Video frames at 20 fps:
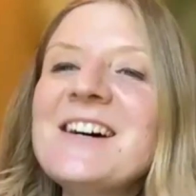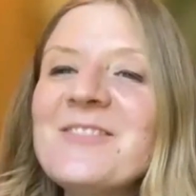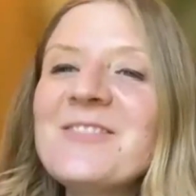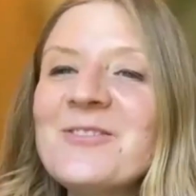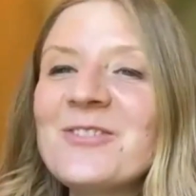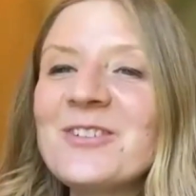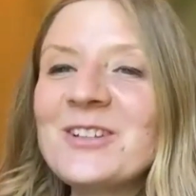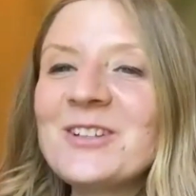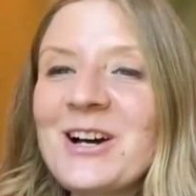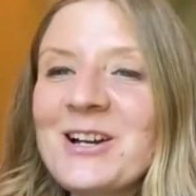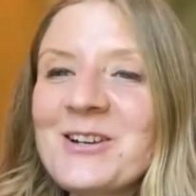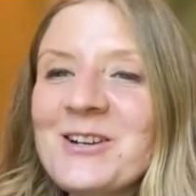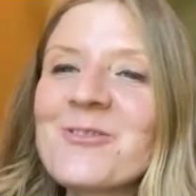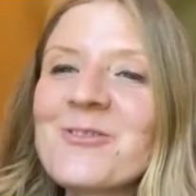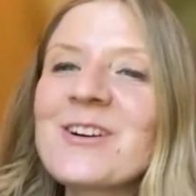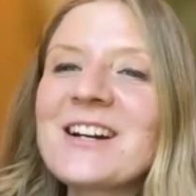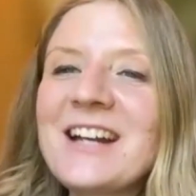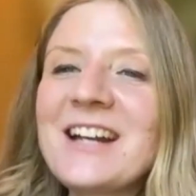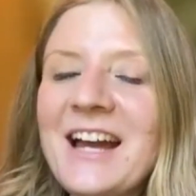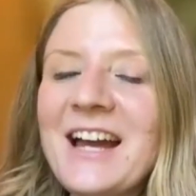We have a lot of
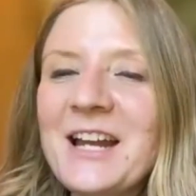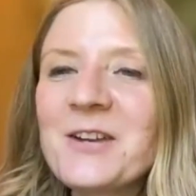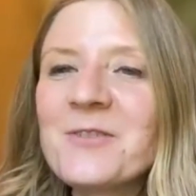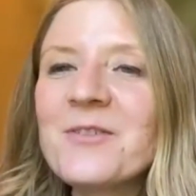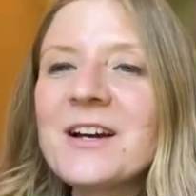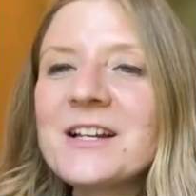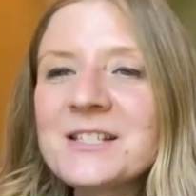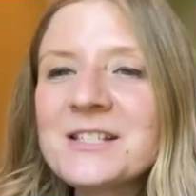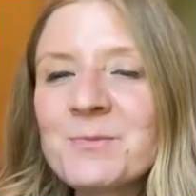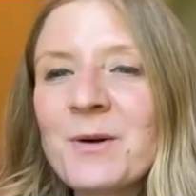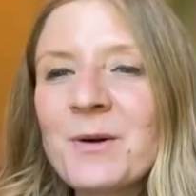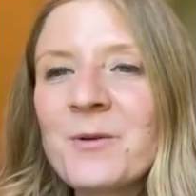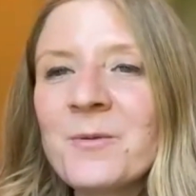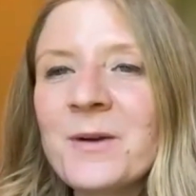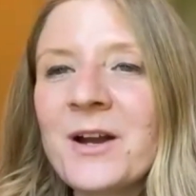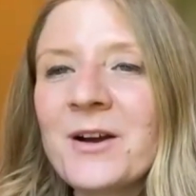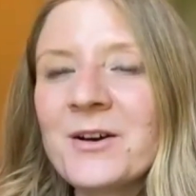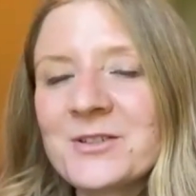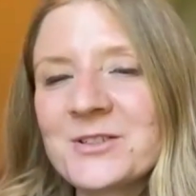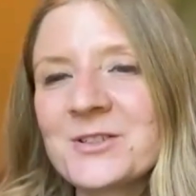work ahead of us, but
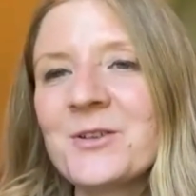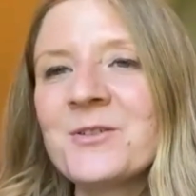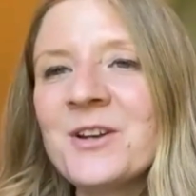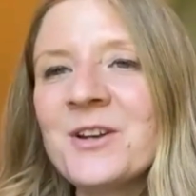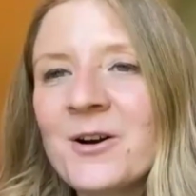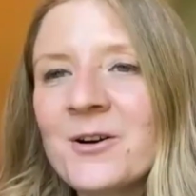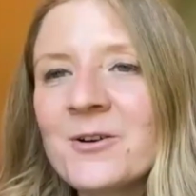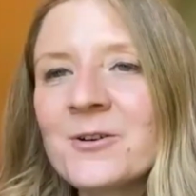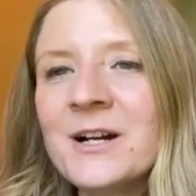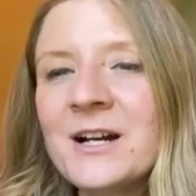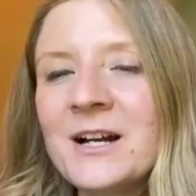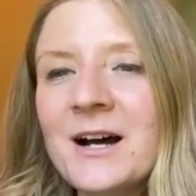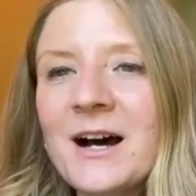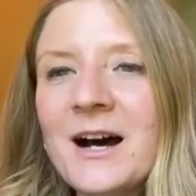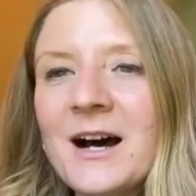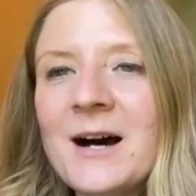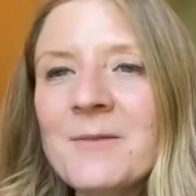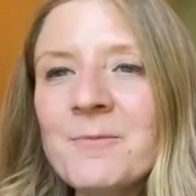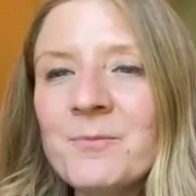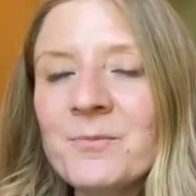we also know
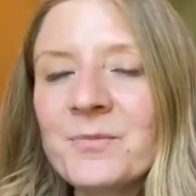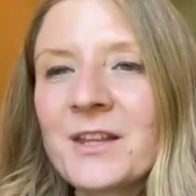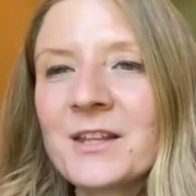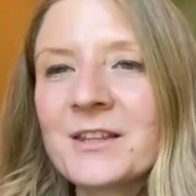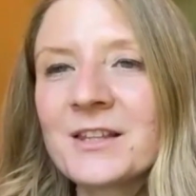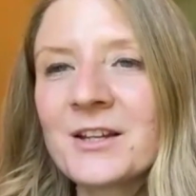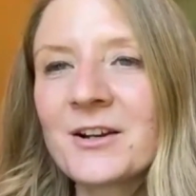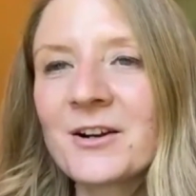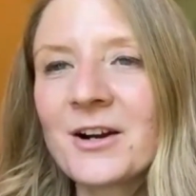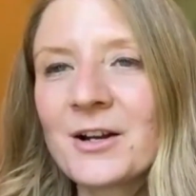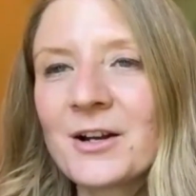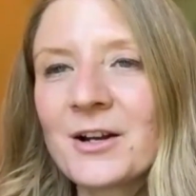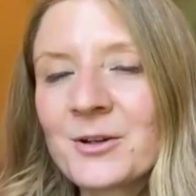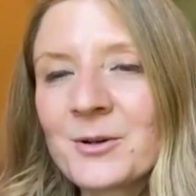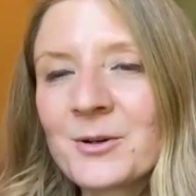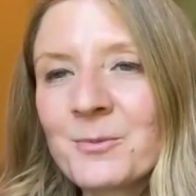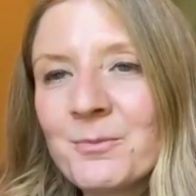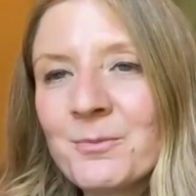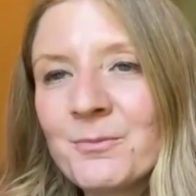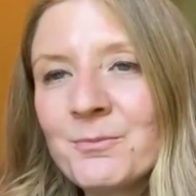that there are
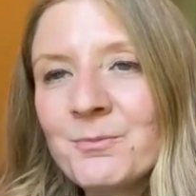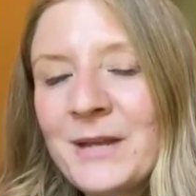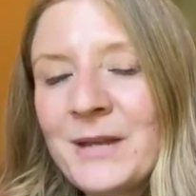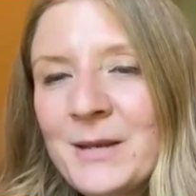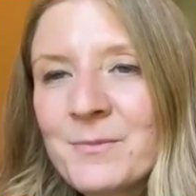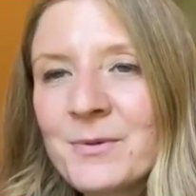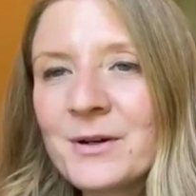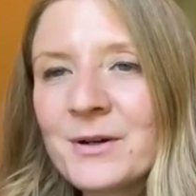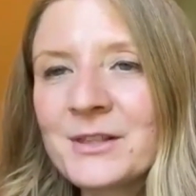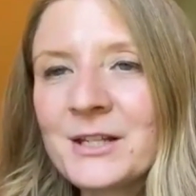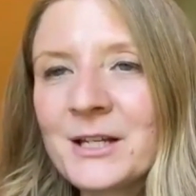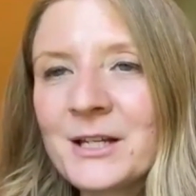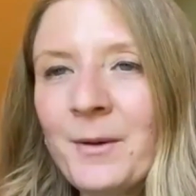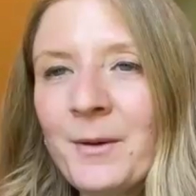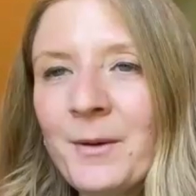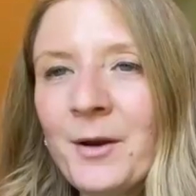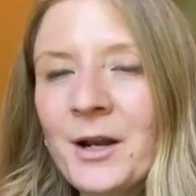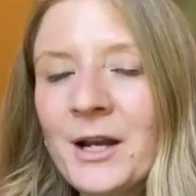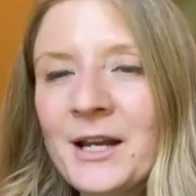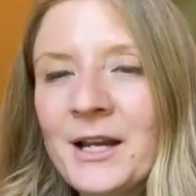other people in the
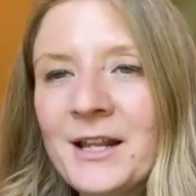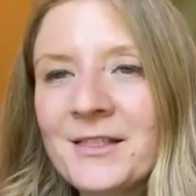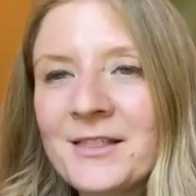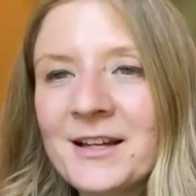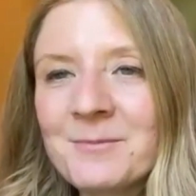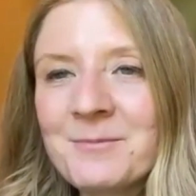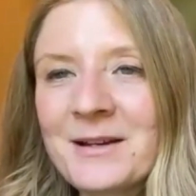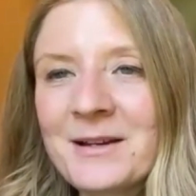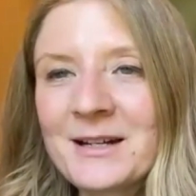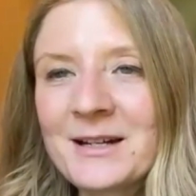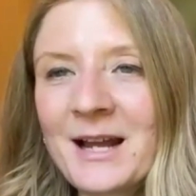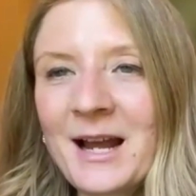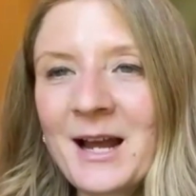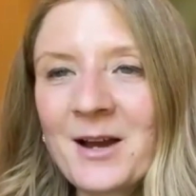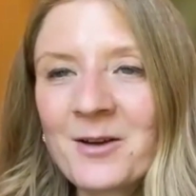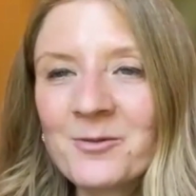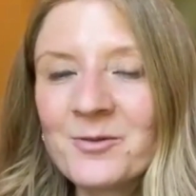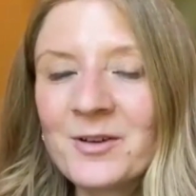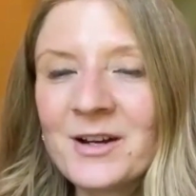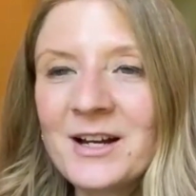community that might
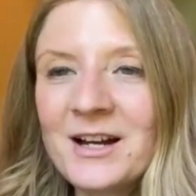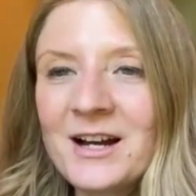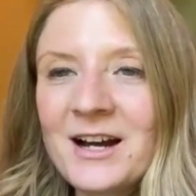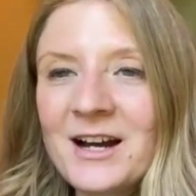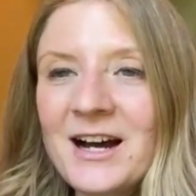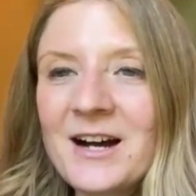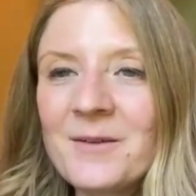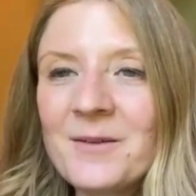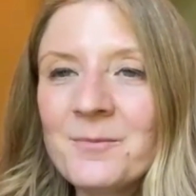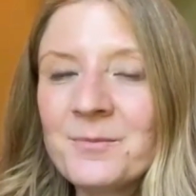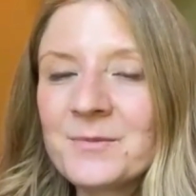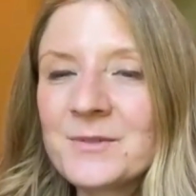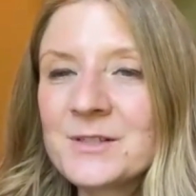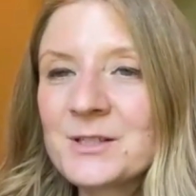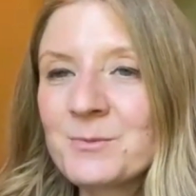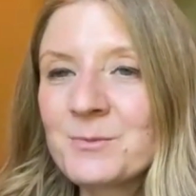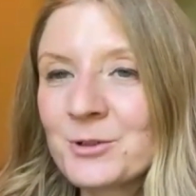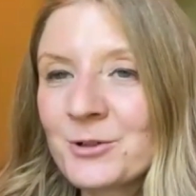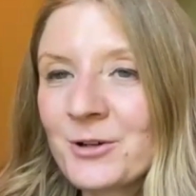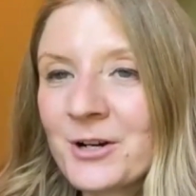have
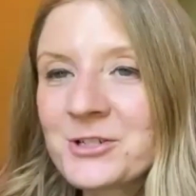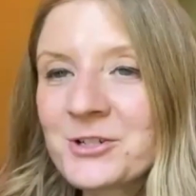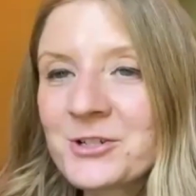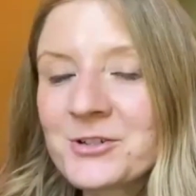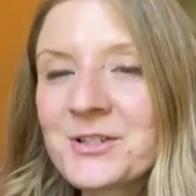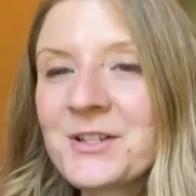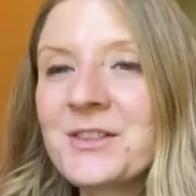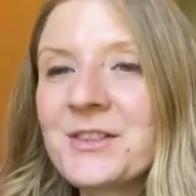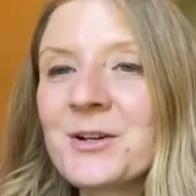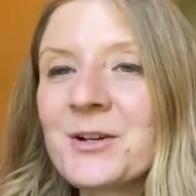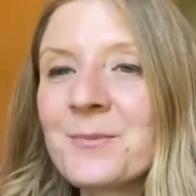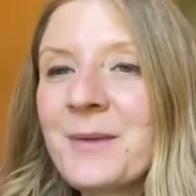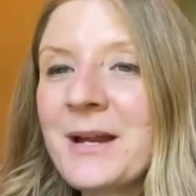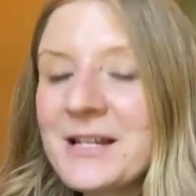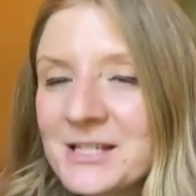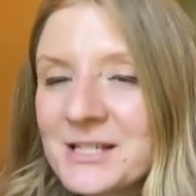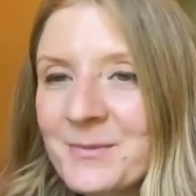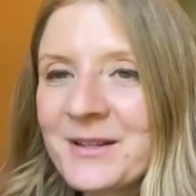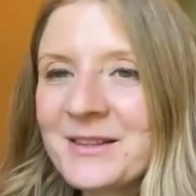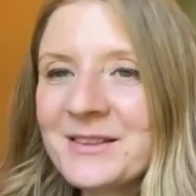some treasures in their
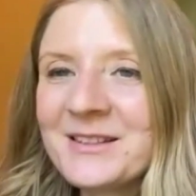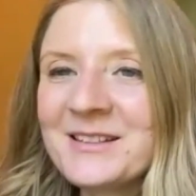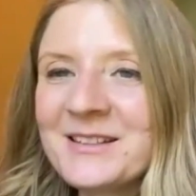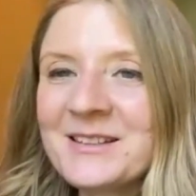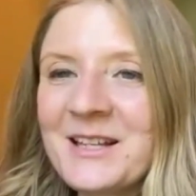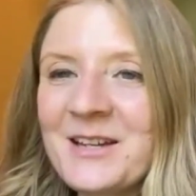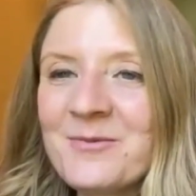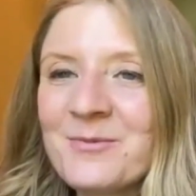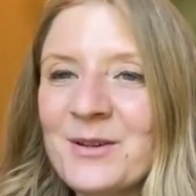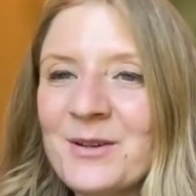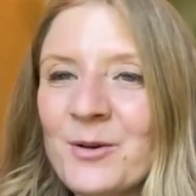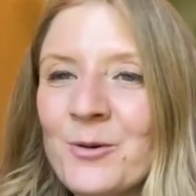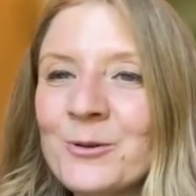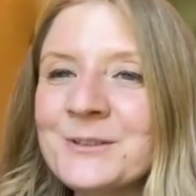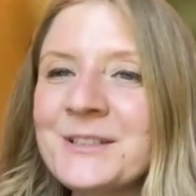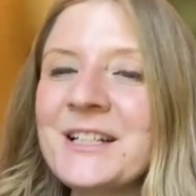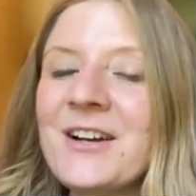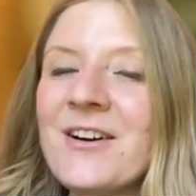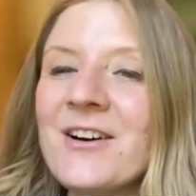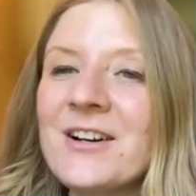basement that they've been
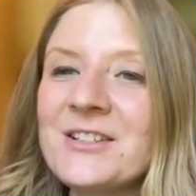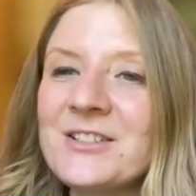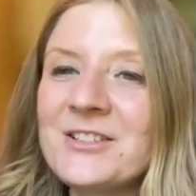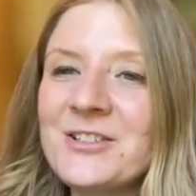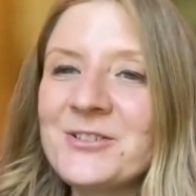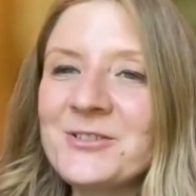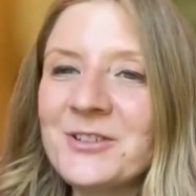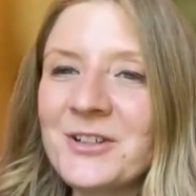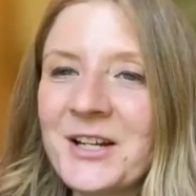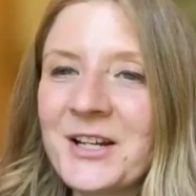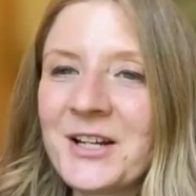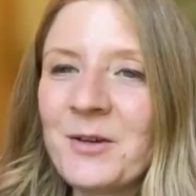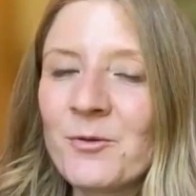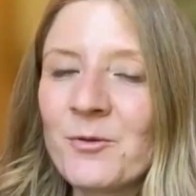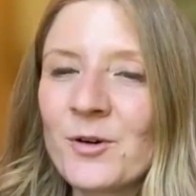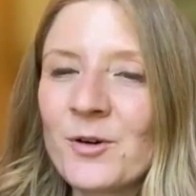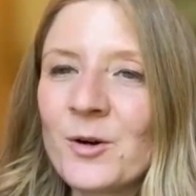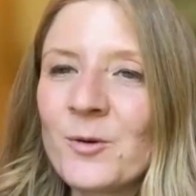holding on to, looking for